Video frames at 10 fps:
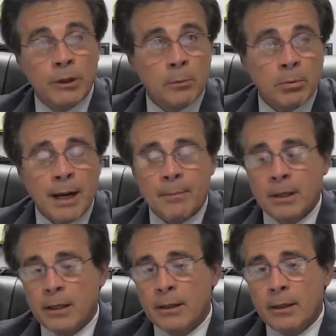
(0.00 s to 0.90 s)
real
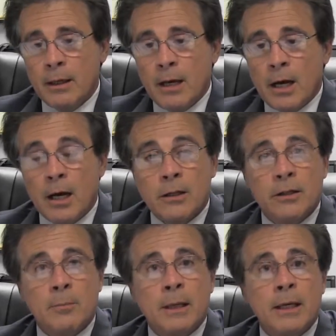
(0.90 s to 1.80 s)
property. It
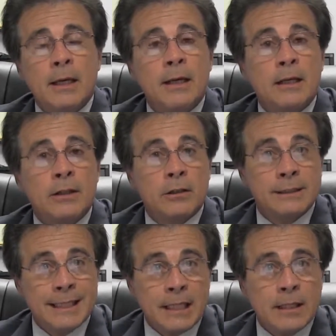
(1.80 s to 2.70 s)
could be your
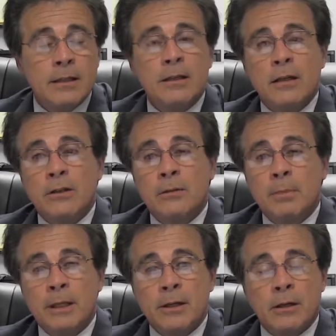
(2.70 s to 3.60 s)
deed, it could
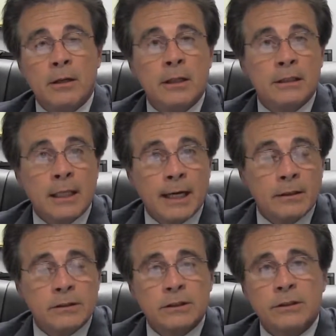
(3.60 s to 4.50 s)
be your
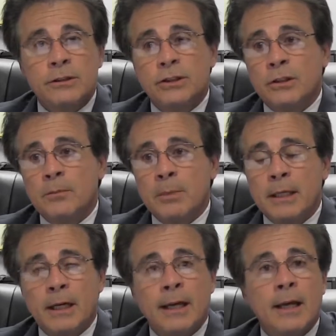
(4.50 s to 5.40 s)
title search, it could
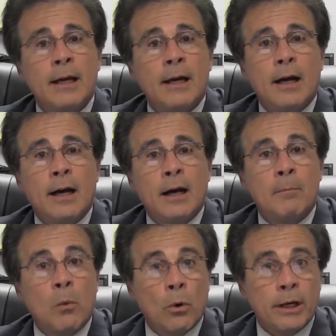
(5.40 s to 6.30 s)
be a
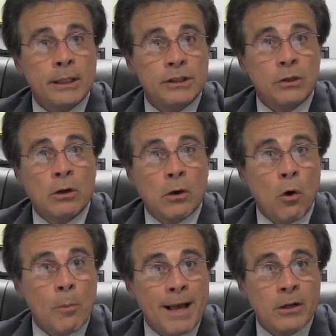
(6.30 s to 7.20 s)
mortgage or a
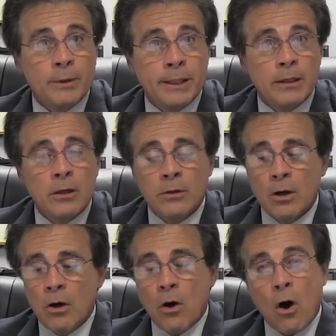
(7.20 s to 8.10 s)
home equity loan.
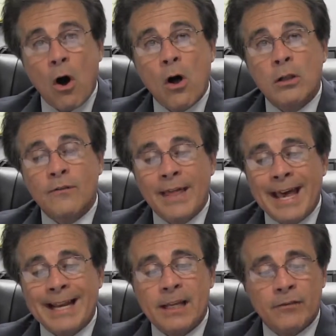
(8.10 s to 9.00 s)
All of
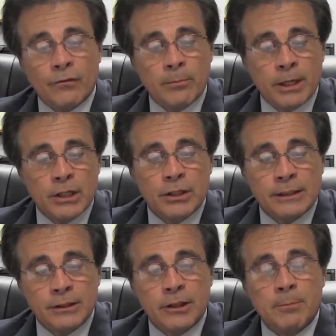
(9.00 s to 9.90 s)
that information
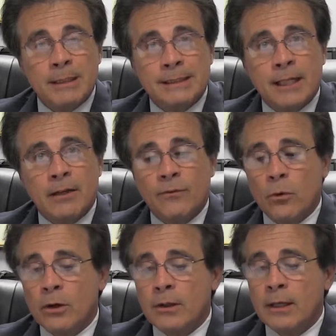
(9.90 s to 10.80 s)
is going to be set
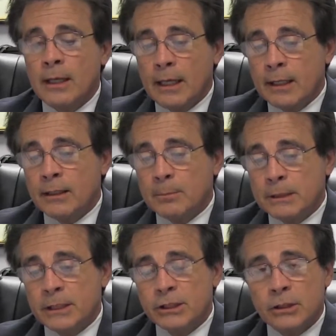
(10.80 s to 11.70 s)
forth in the
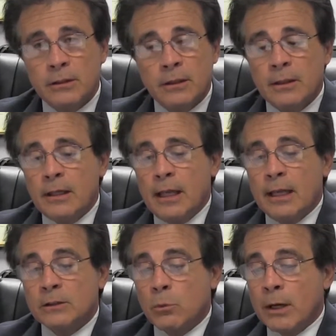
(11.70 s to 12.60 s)
petition,
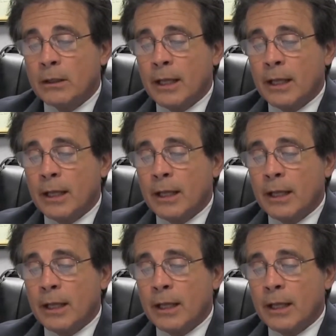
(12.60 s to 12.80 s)
as well